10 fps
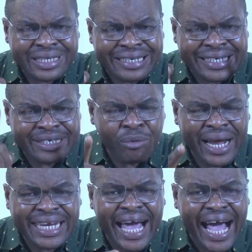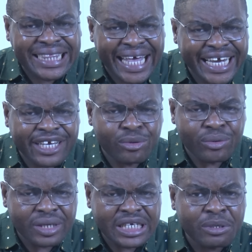the reason why they are attacking
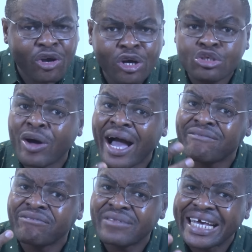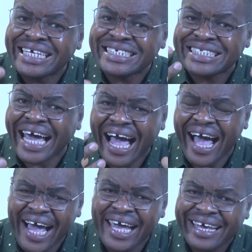you is because you have a
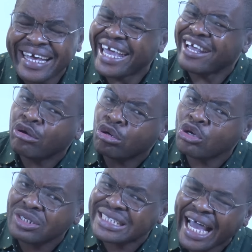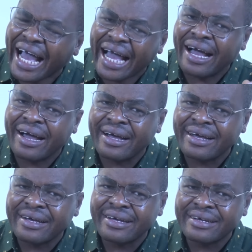star, a glorious star,
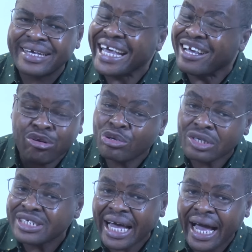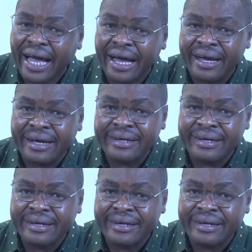a glorious star.